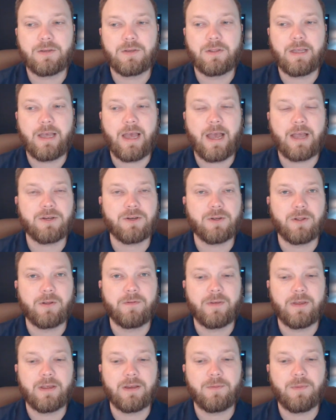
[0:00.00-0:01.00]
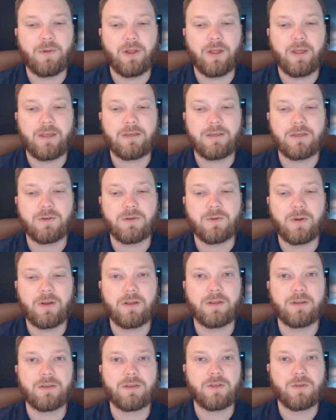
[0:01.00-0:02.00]
the actual event place, as
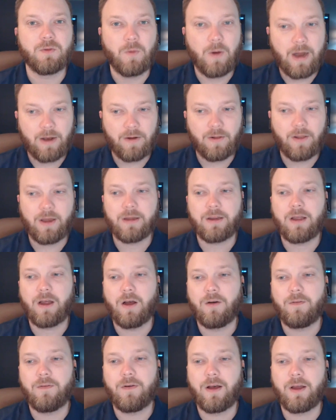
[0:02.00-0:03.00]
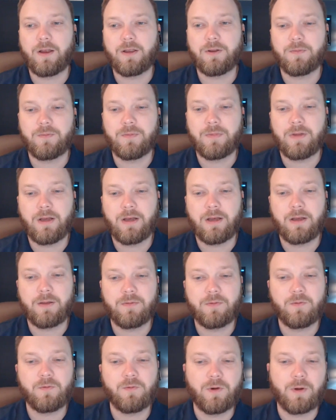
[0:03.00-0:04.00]
well as the wireline call volume
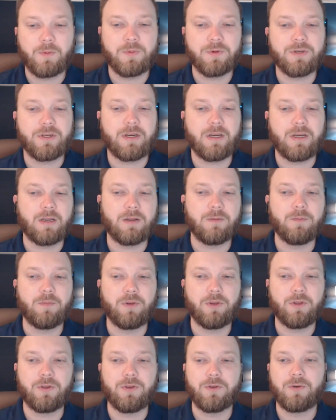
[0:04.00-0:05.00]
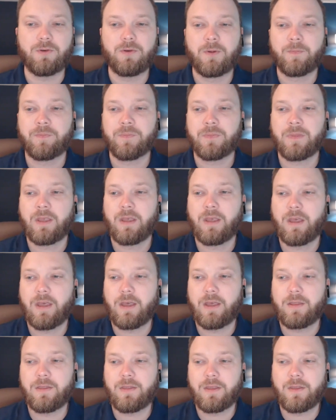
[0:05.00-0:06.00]
represented in blue,
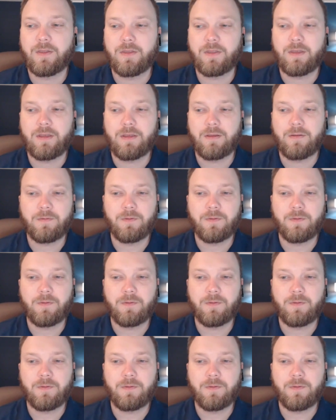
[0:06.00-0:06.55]
and then the